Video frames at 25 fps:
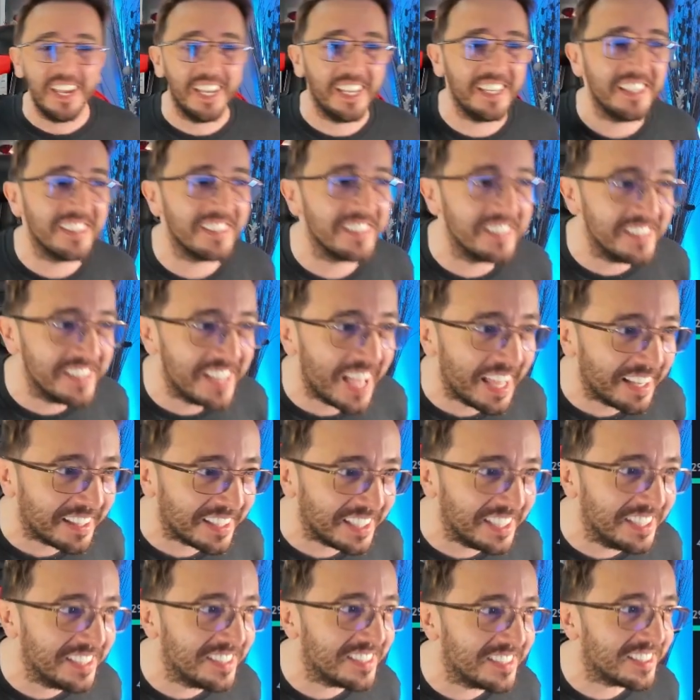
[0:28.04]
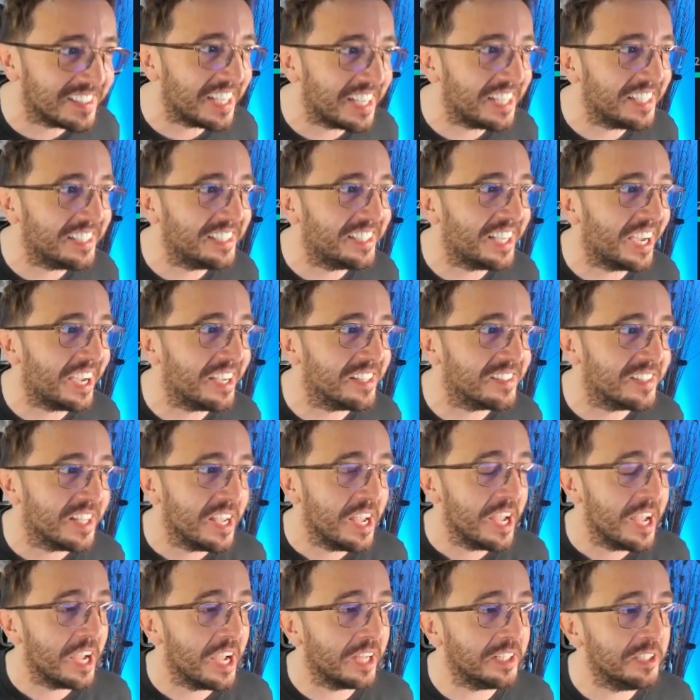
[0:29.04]
isn't that insane guys
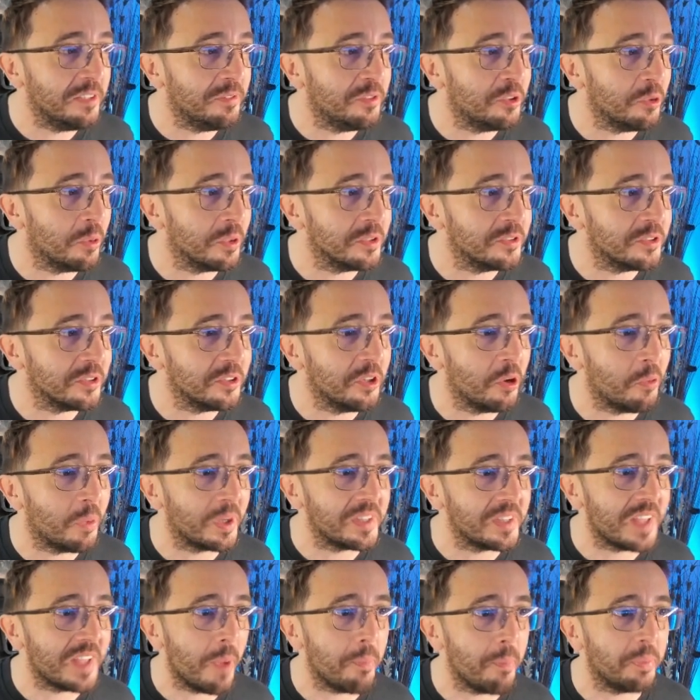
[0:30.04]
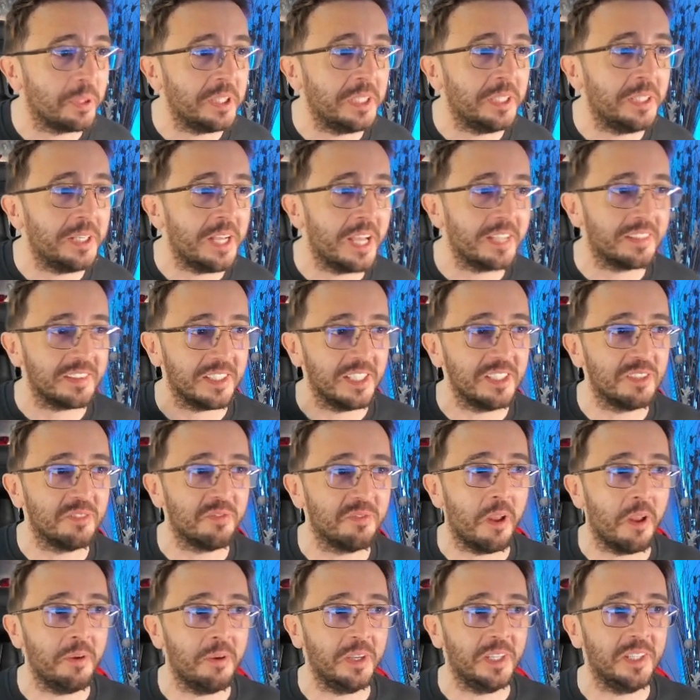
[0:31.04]
and if you want want to know what's happening next, it's
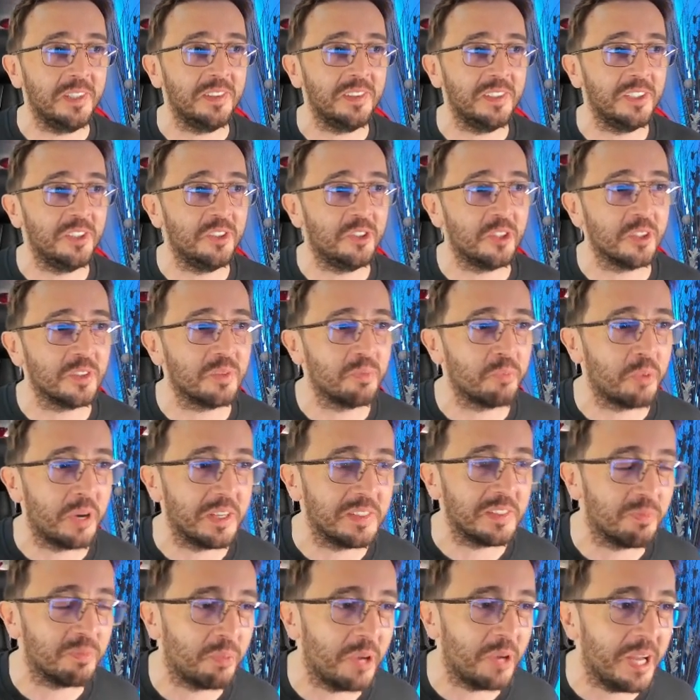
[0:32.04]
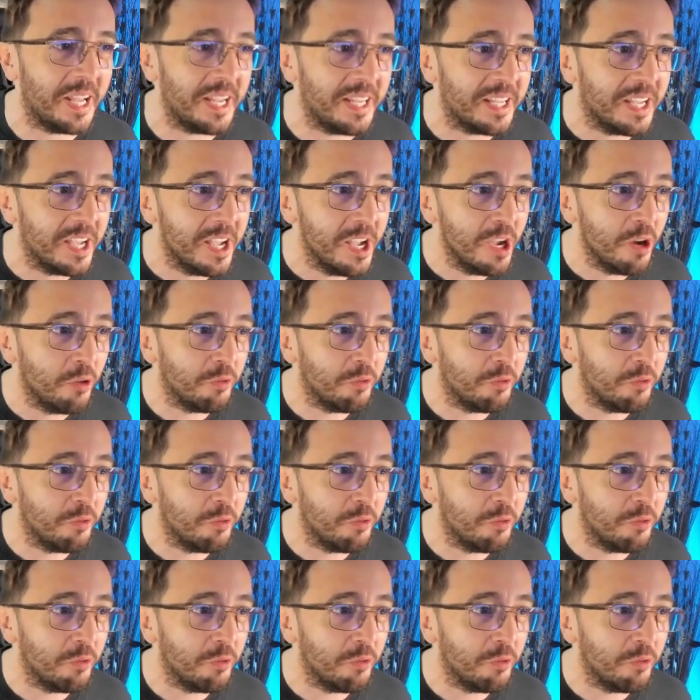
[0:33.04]
very easy. Just press play.